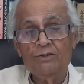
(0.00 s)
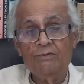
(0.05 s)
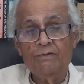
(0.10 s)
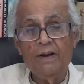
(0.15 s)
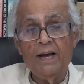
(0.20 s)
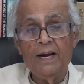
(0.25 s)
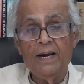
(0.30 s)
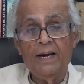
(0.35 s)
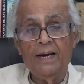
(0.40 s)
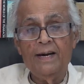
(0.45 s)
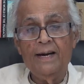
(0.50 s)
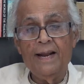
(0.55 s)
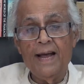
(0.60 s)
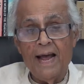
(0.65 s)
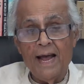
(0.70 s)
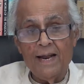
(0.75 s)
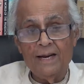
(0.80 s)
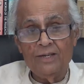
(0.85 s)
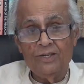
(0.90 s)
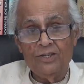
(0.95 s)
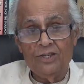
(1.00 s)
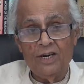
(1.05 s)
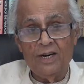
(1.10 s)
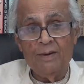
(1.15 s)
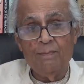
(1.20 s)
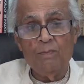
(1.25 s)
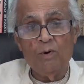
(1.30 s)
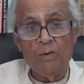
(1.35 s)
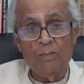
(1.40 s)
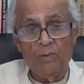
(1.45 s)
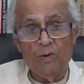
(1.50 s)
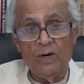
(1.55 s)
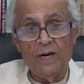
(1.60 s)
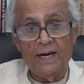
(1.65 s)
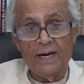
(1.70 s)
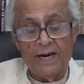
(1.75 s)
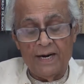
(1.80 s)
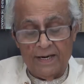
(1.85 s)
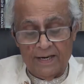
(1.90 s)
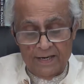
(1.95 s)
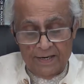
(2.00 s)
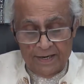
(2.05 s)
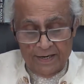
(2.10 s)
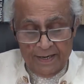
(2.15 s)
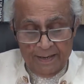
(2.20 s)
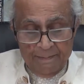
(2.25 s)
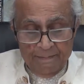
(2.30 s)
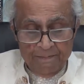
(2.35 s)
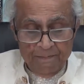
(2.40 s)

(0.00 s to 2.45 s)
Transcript: very densely populated country.